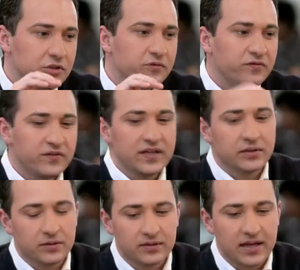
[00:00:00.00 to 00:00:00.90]
Do you
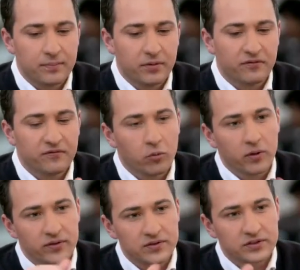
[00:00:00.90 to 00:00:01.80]
feel that
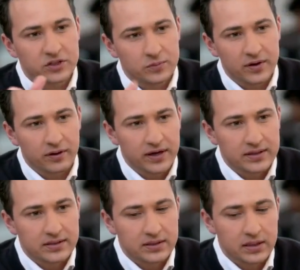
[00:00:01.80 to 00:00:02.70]
before this
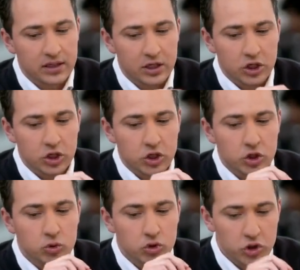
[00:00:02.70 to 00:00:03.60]
experience,
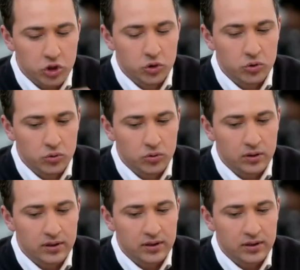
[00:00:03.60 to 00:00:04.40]
you knew